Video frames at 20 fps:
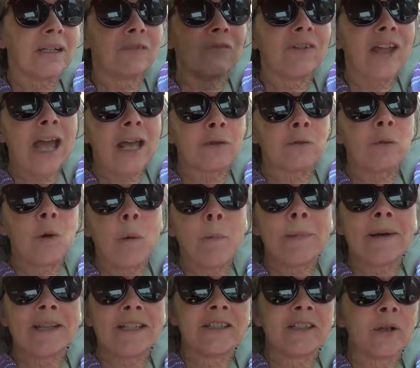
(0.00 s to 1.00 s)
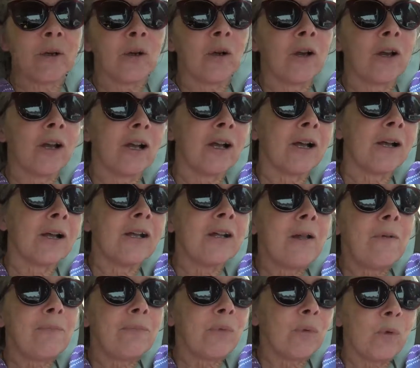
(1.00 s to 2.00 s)
fat woman, or a
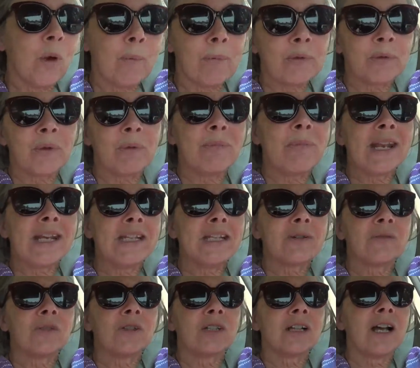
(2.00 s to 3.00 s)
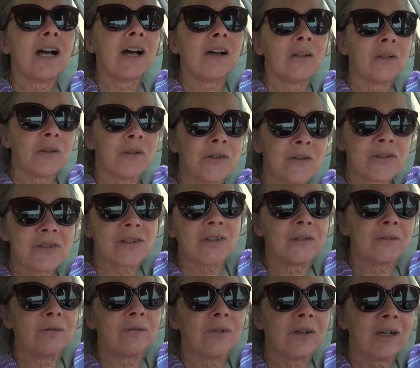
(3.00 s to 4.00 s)
woman with many different colors
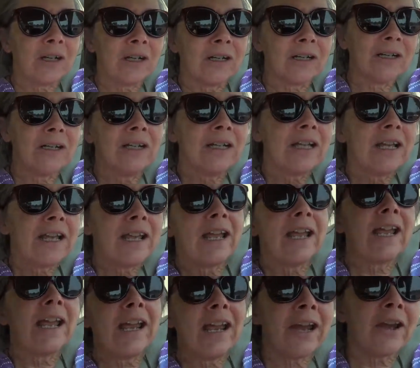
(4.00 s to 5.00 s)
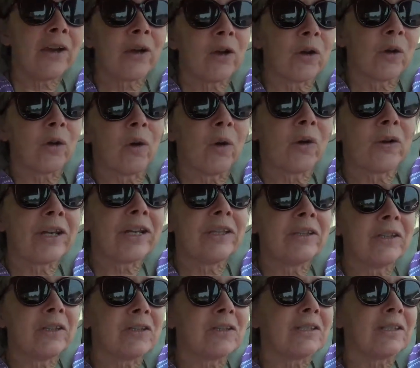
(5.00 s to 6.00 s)
of hair, or he
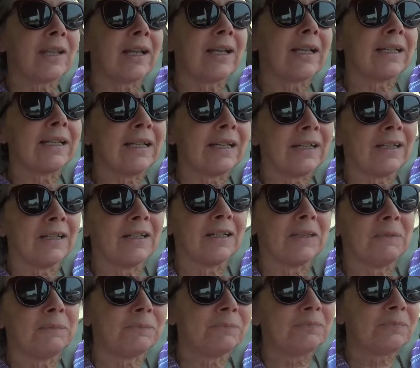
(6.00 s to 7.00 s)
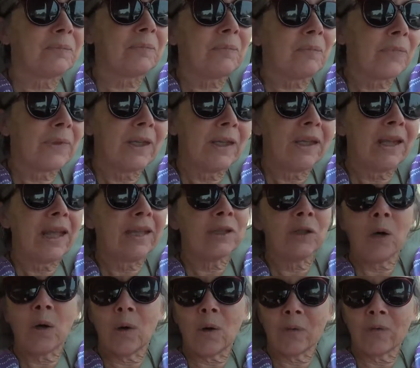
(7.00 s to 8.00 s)
looks like a
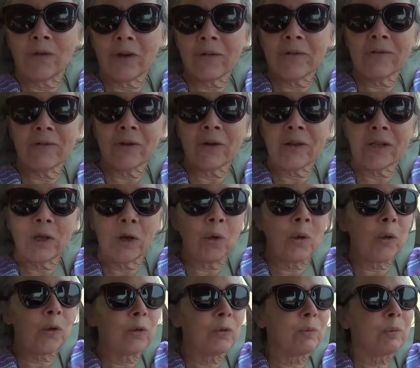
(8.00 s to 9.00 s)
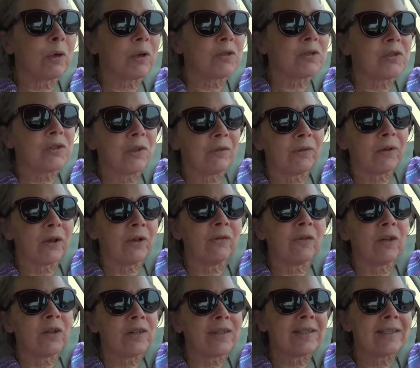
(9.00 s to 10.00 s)
very, very old person, a very,
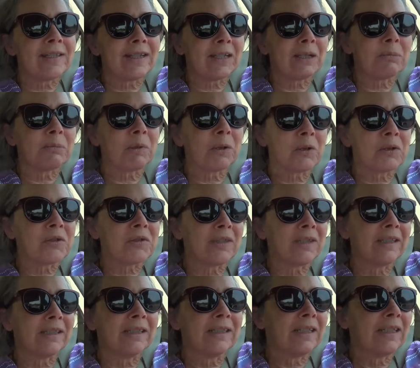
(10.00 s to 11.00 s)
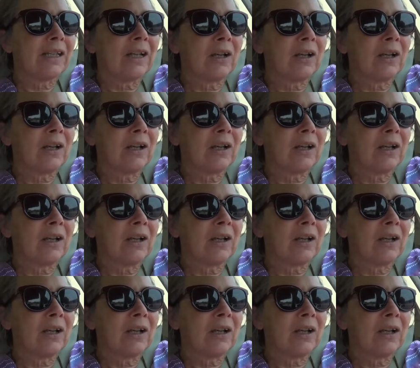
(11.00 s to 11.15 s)
very sick person,